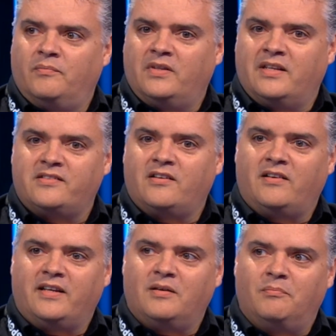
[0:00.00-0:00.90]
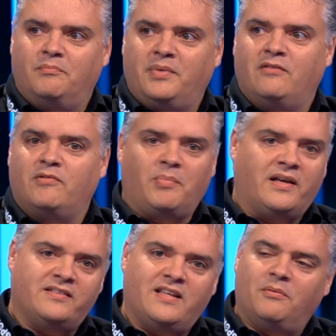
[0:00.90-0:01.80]
necessarily can be
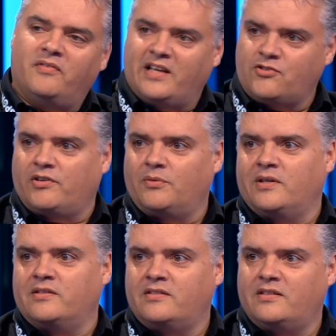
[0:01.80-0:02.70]
replaced now with electric ones,